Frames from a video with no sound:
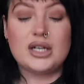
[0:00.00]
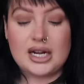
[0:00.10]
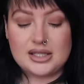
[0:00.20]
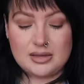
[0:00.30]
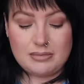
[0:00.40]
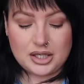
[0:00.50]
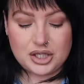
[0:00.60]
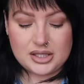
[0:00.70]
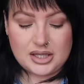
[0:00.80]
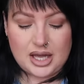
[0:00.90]
lads, it
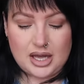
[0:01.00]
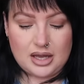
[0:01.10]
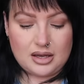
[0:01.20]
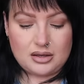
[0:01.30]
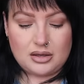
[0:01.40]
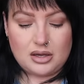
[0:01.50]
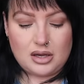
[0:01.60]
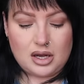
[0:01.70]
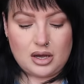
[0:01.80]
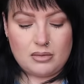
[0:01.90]
matches their
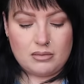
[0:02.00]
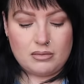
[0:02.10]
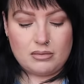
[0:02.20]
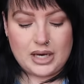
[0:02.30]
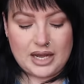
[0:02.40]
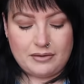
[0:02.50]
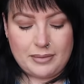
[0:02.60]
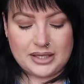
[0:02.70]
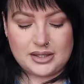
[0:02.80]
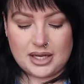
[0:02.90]
navy
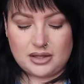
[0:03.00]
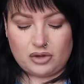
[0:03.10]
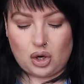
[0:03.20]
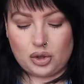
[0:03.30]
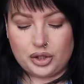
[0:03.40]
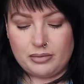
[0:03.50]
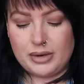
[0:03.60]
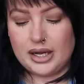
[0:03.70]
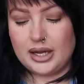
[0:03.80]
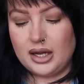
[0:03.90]
bed set they've got on at the
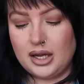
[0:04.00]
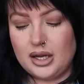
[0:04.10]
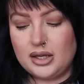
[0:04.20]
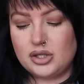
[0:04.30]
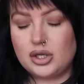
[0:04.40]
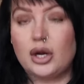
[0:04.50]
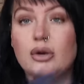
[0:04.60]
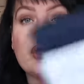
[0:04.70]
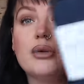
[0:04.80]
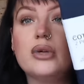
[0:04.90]
minute.
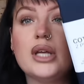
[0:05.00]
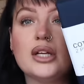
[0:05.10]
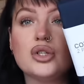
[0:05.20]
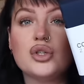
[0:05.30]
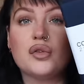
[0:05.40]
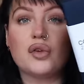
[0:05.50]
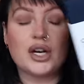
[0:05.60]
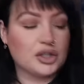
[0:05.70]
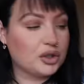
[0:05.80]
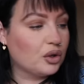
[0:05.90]
So, yeah, just to
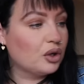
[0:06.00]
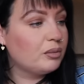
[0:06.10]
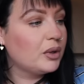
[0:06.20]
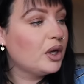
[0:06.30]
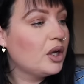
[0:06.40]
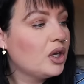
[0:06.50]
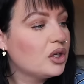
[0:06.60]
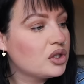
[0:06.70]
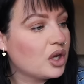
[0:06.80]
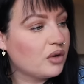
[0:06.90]
freshen up.
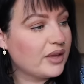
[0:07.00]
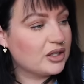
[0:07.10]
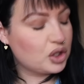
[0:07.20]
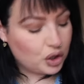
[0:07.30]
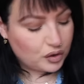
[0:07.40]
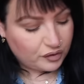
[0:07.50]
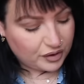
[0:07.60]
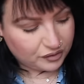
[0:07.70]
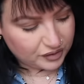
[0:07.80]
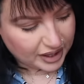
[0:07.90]
So they're
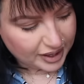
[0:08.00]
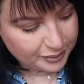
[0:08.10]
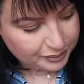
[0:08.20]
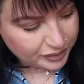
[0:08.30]
£2.50.